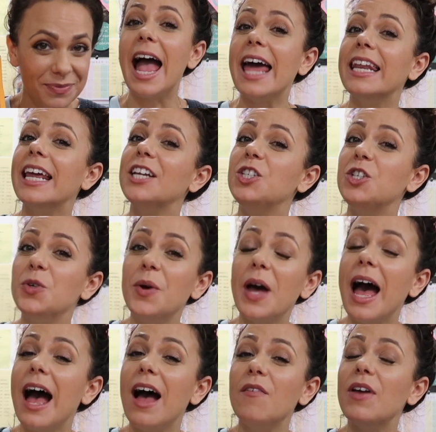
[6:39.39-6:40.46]
And I do
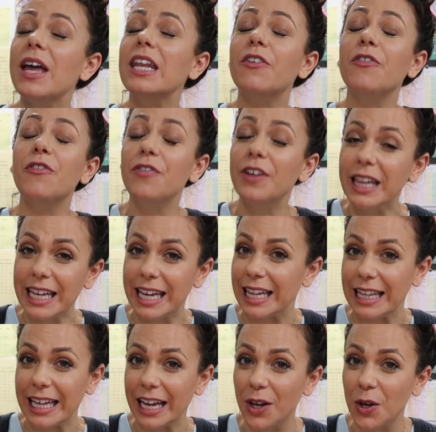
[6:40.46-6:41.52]
have an
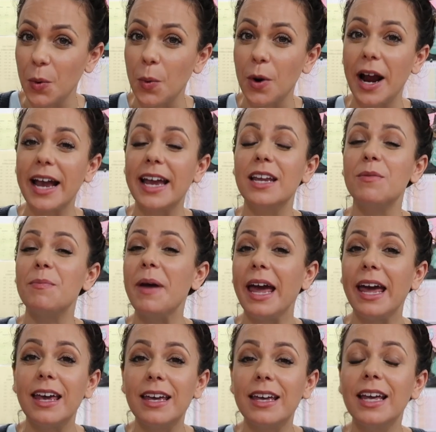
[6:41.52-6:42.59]
affiliate link where I can
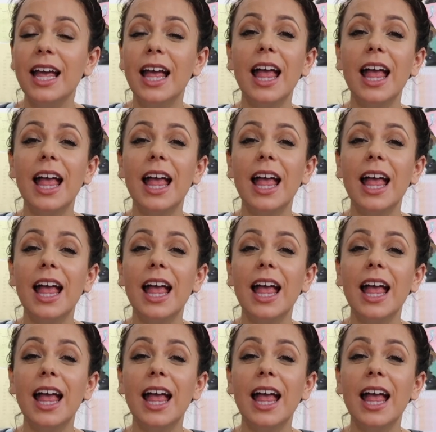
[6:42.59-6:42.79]
make